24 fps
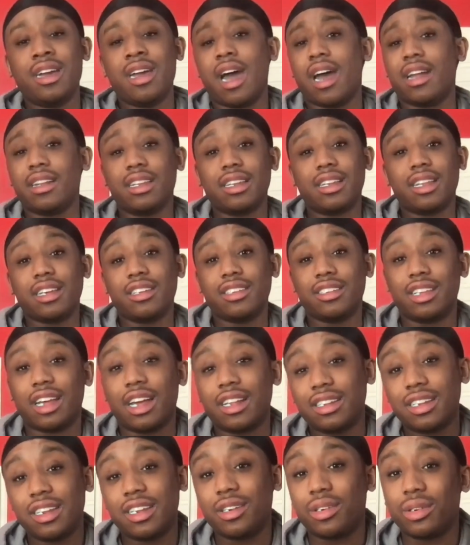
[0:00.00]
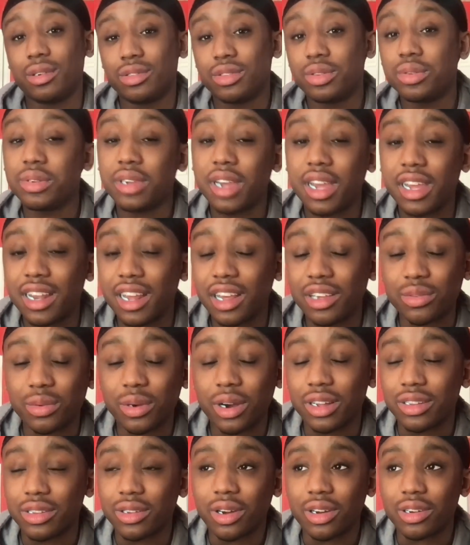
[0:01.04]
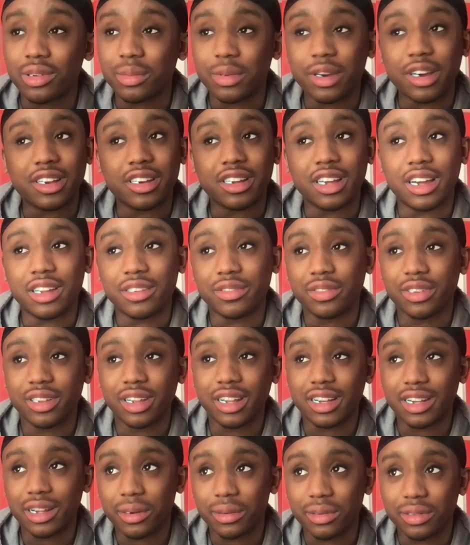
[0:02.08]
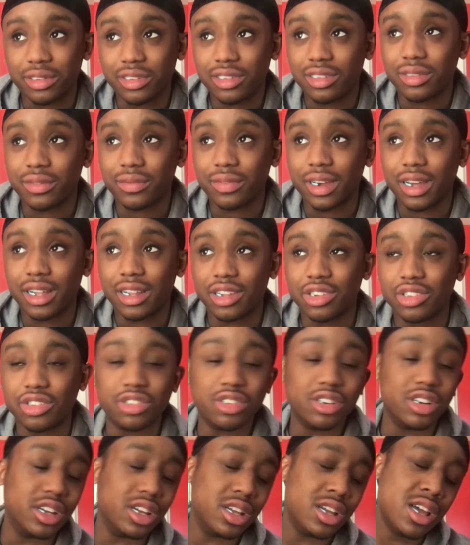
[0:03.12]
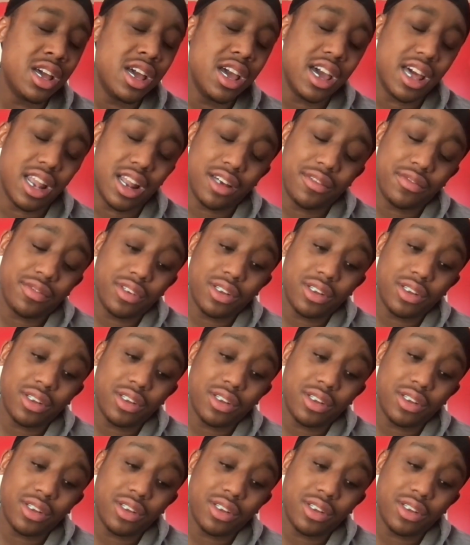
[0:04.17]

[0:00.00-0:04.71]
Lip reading: I did it on 2K. That's why I thought about it. I feel like that was just a valid trade. And I